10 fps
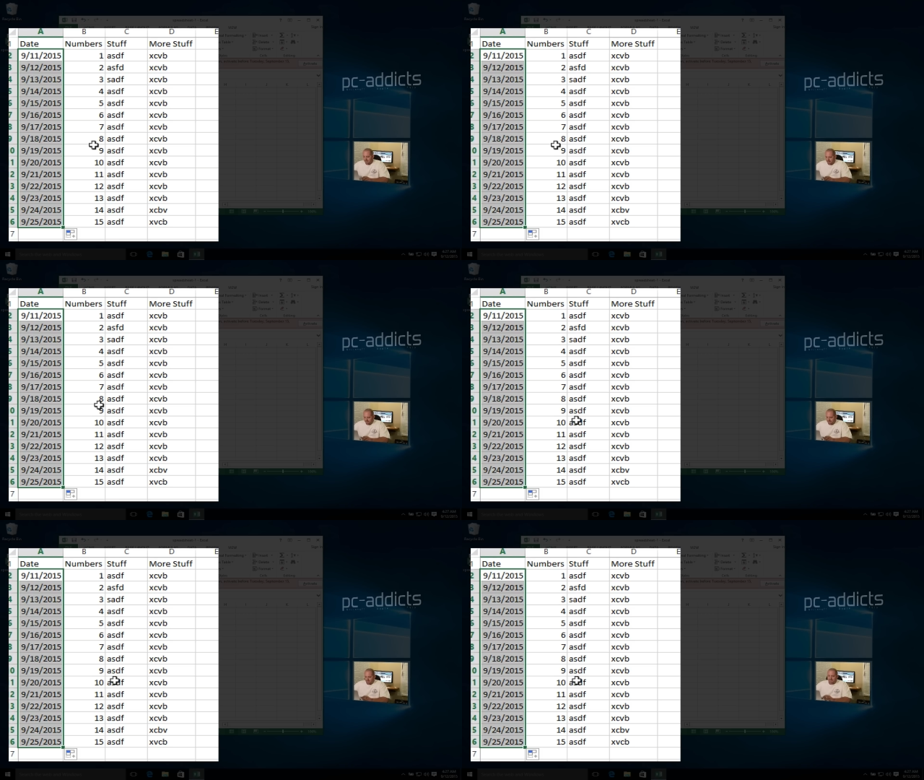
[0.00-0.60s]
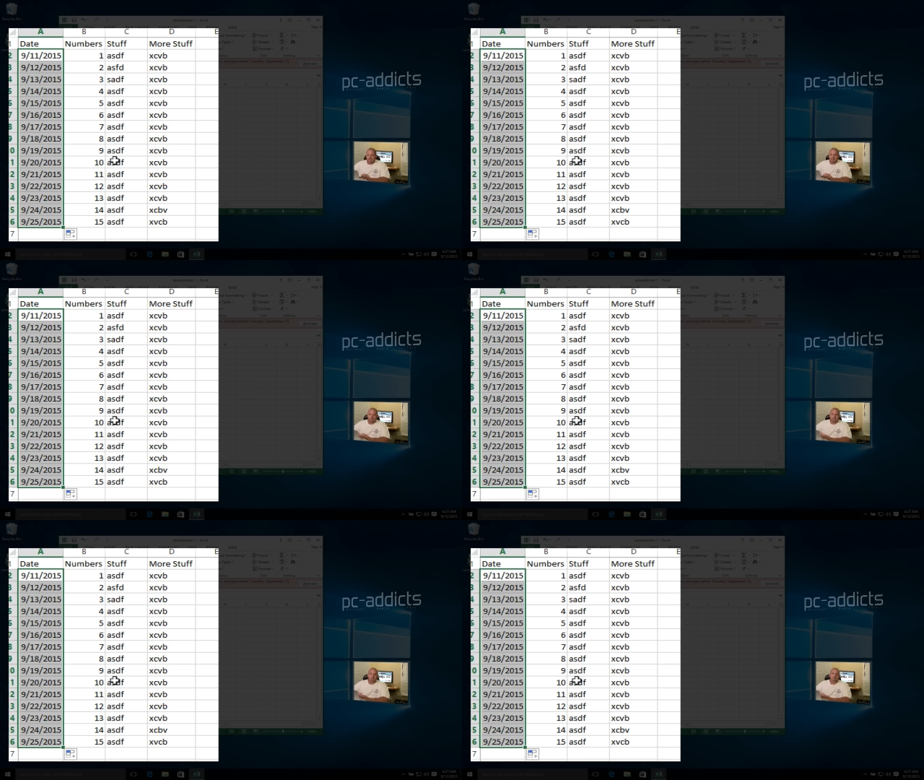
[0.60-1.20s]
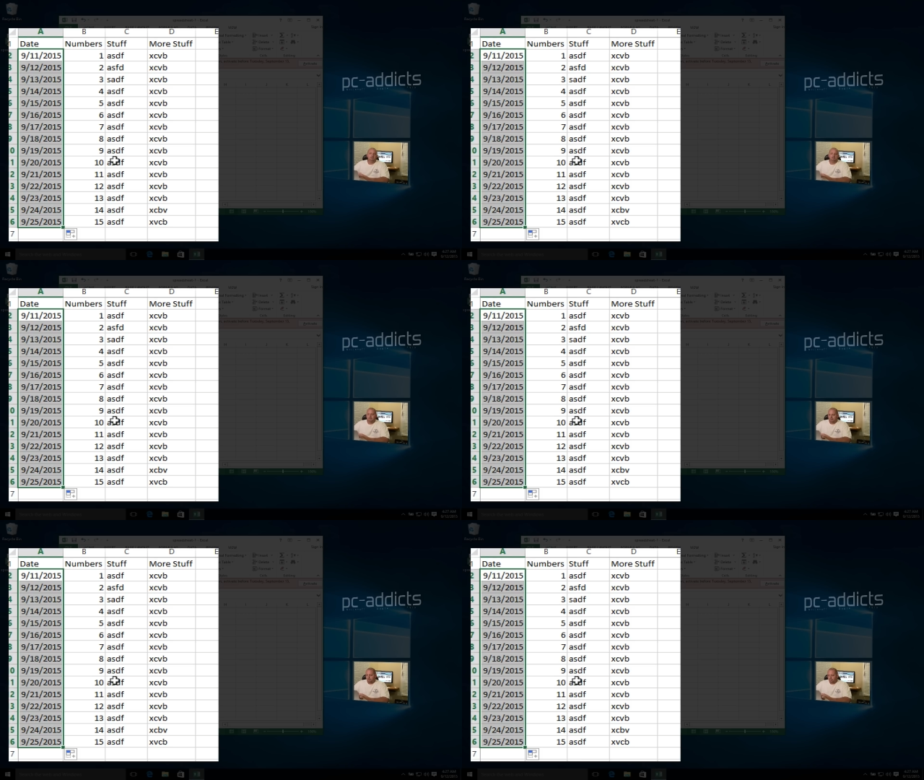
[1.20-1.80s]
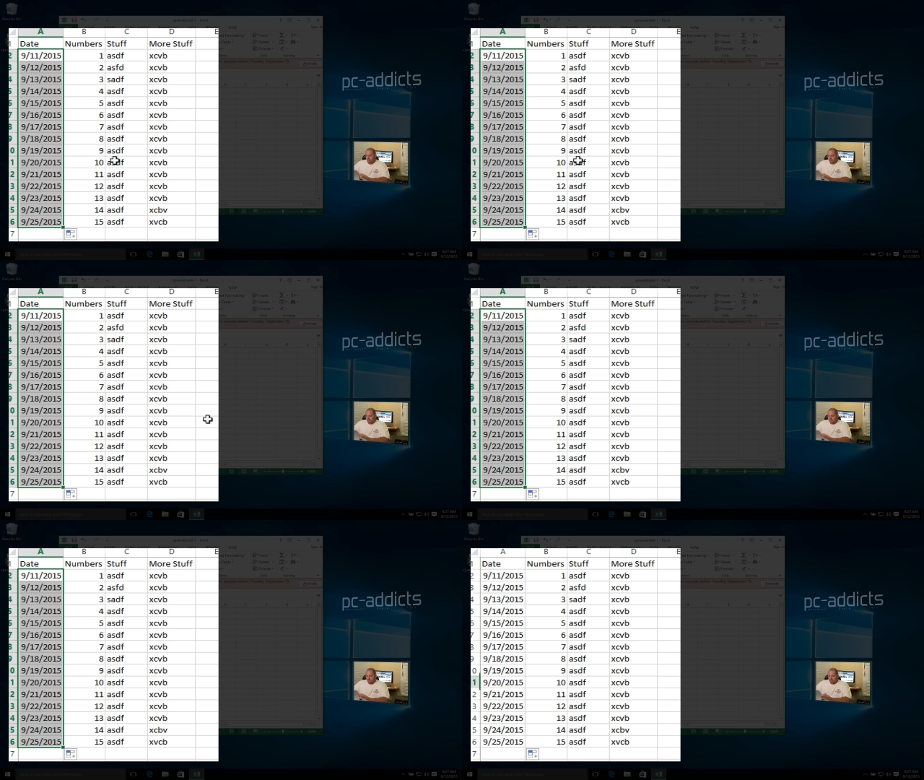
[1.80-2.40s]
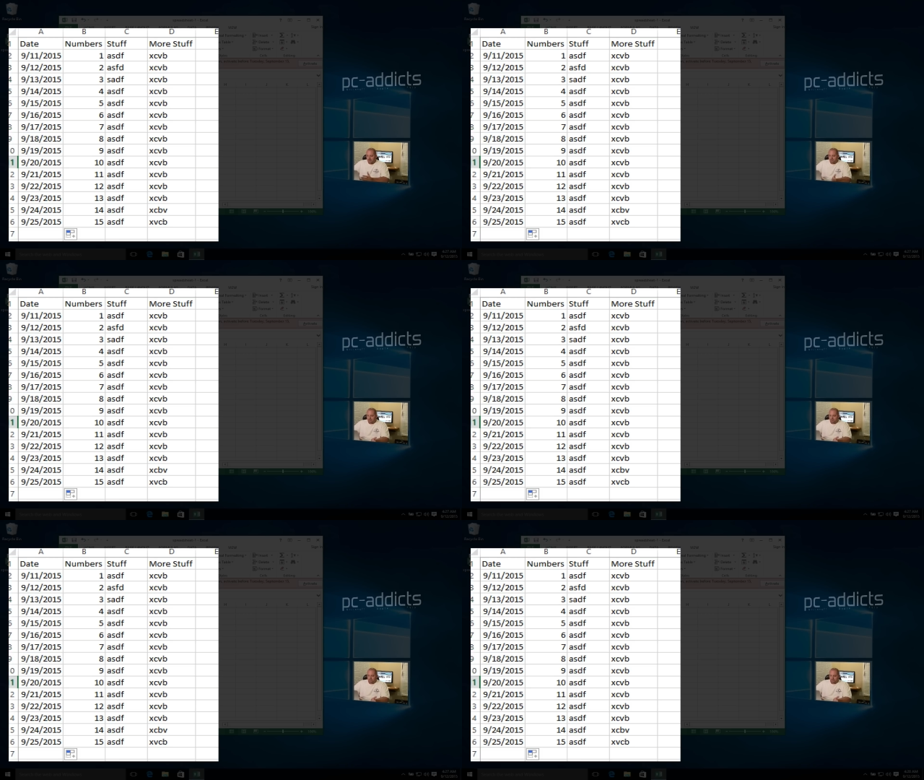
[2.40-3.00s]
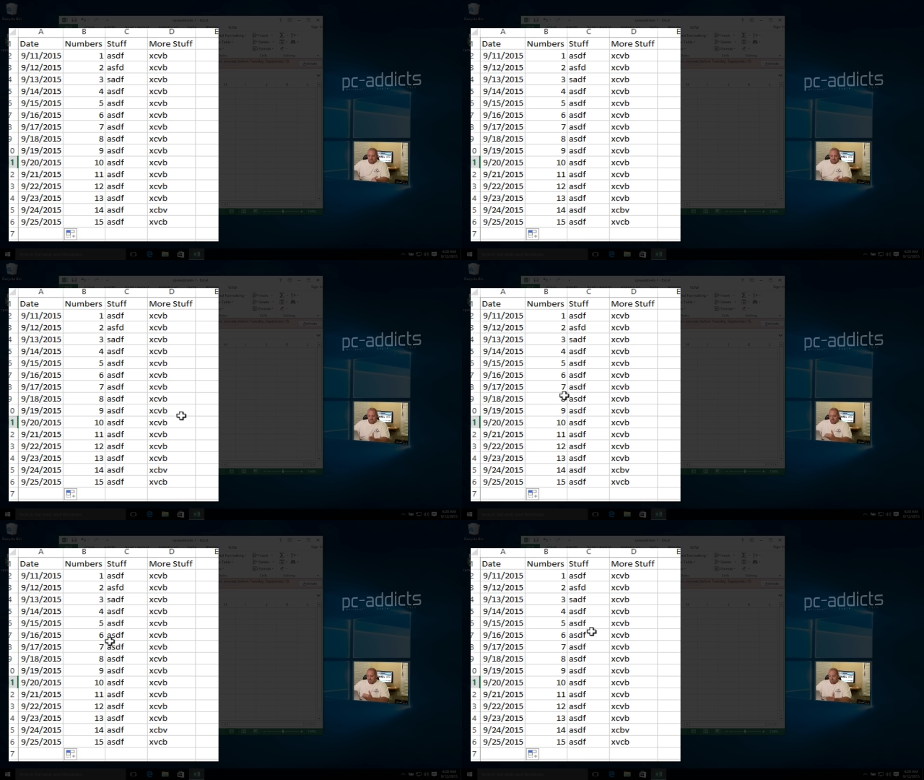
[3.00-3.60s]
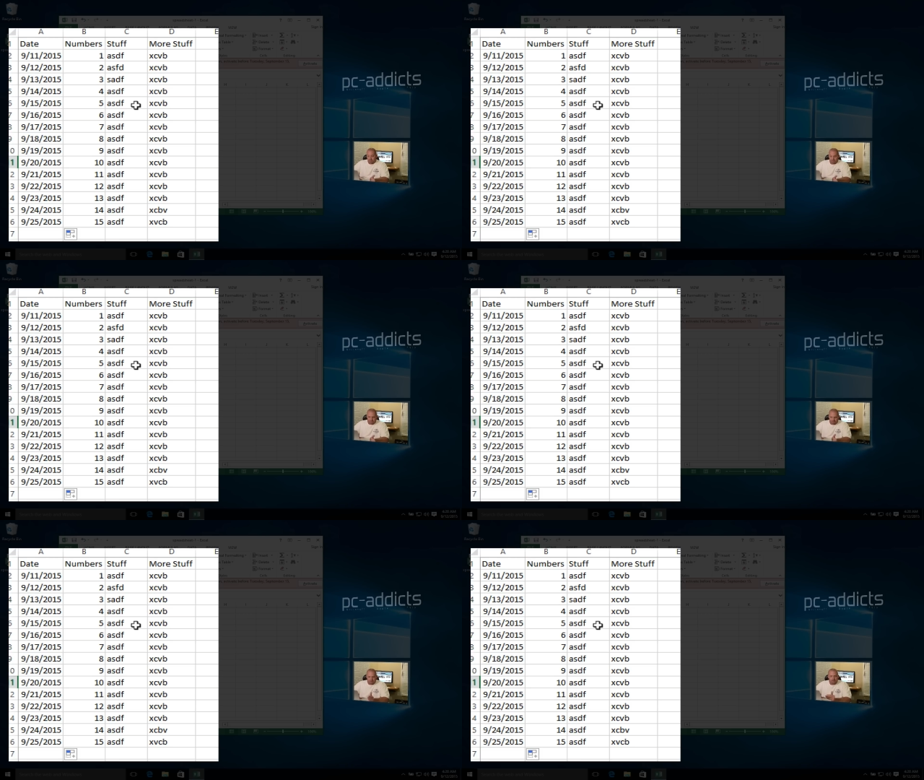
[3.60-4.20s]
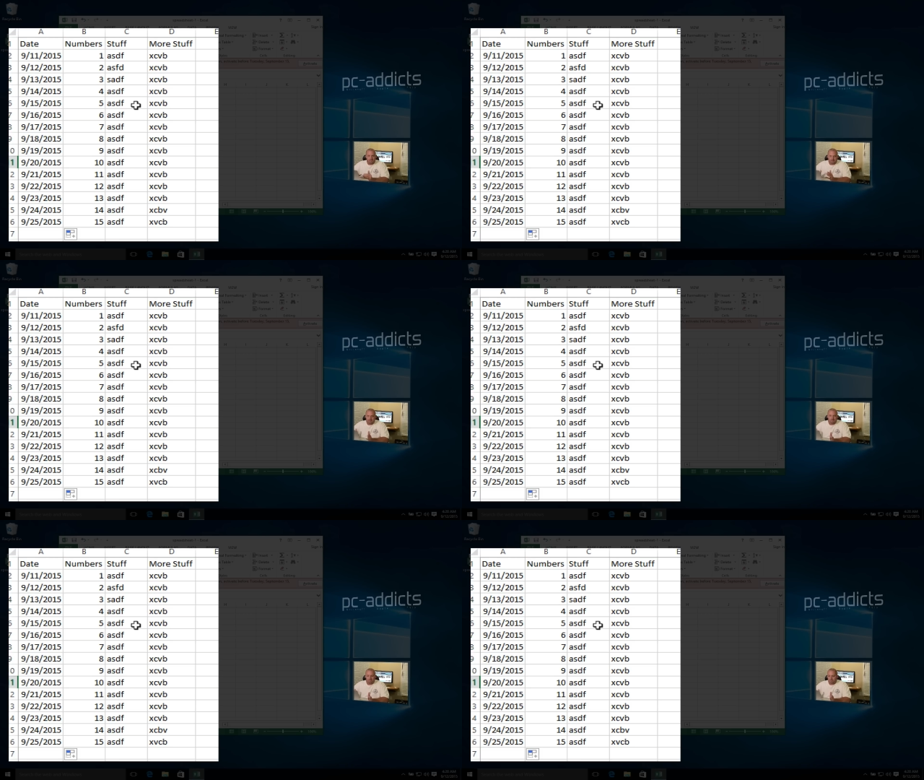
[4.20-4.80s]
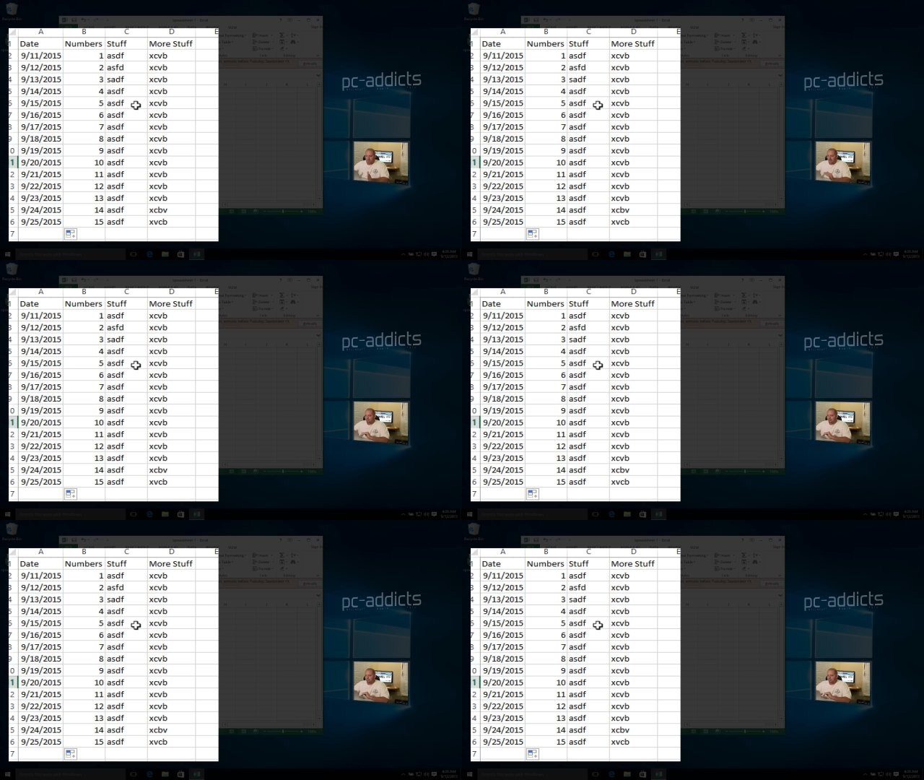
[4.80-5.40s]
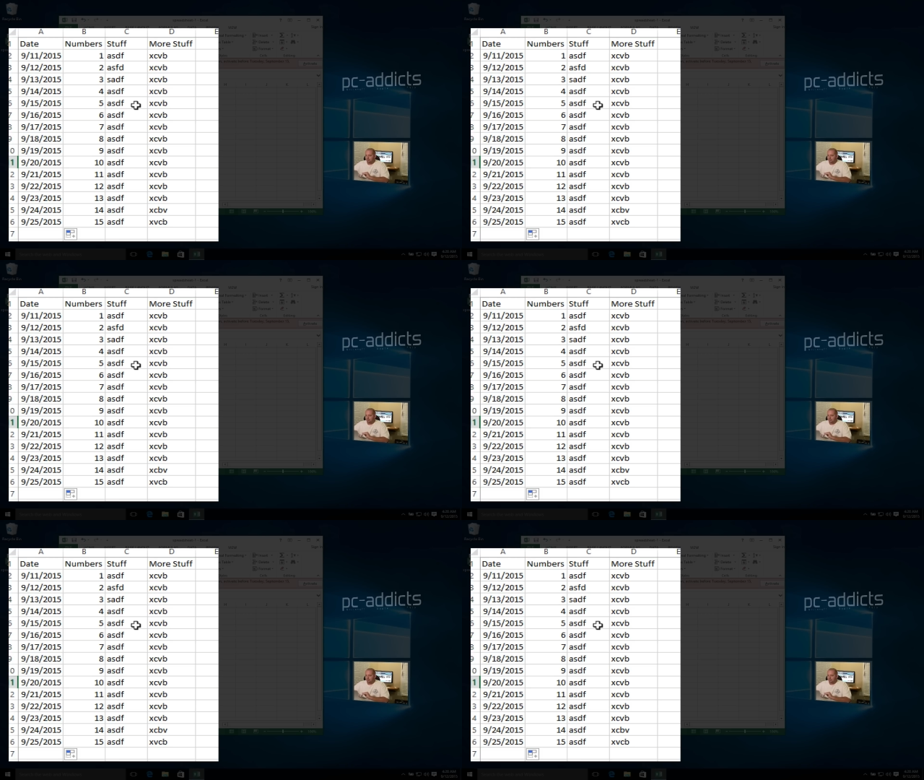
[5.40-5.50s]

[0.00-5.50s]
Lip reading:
Nobody's mouth can be seen.